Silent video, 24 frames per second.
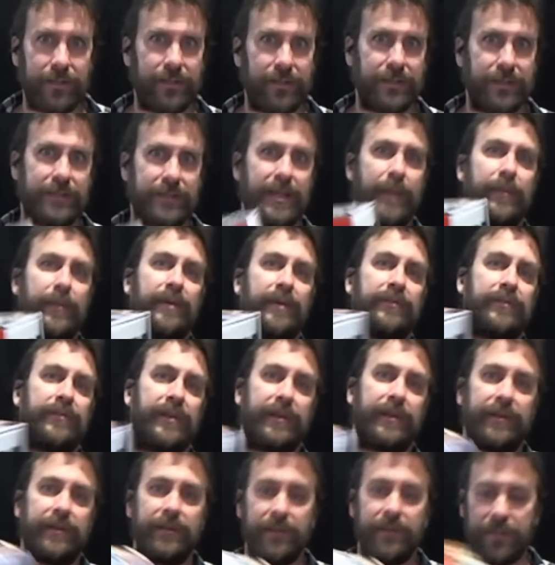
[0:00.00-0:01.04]
just not my friend.
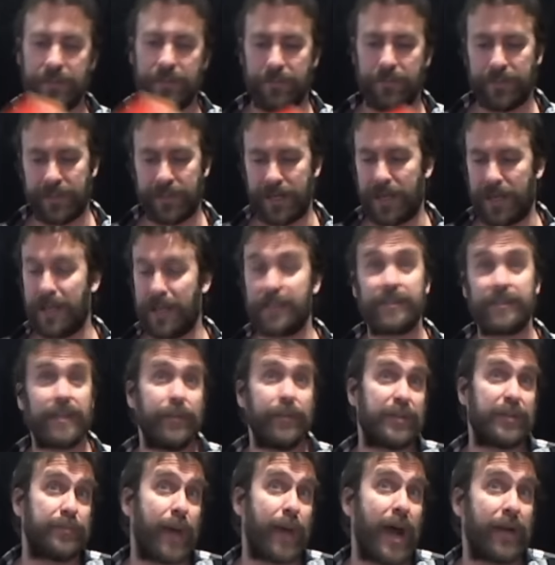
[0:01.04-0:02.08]
You know, we're not. And the same
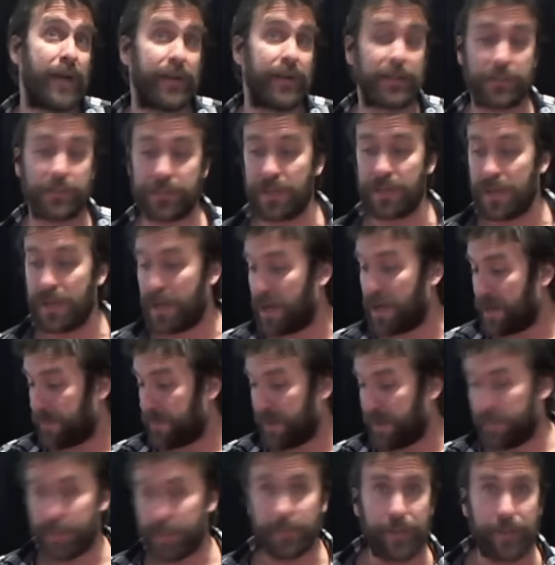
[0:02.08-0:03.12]
as pirates.
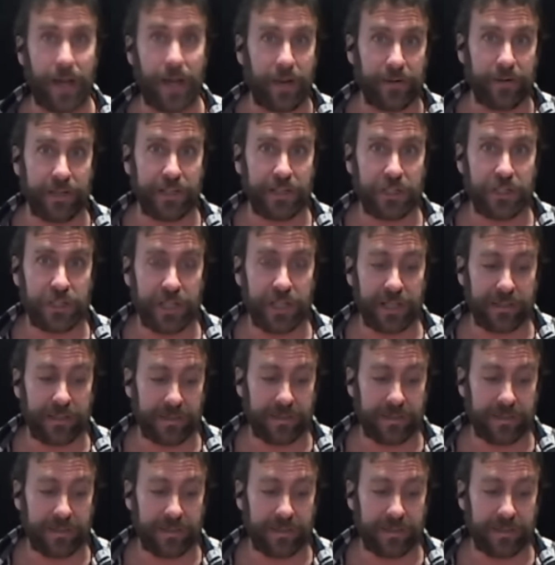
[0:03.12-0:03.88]
People are pirating shit,